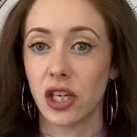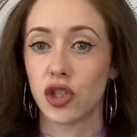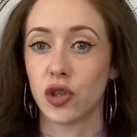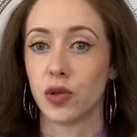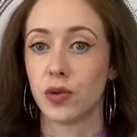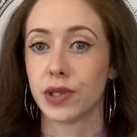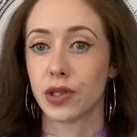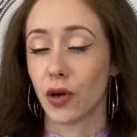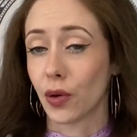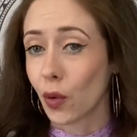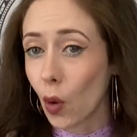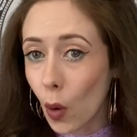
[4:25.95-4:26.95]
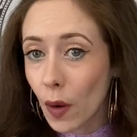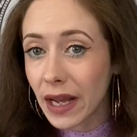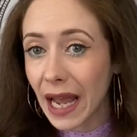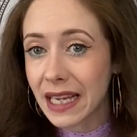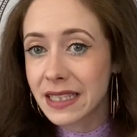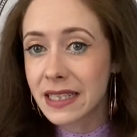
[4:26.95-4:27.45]
to certain court
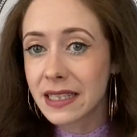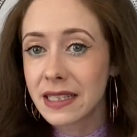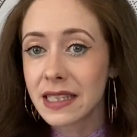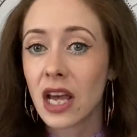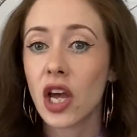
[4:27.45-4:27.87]
cases,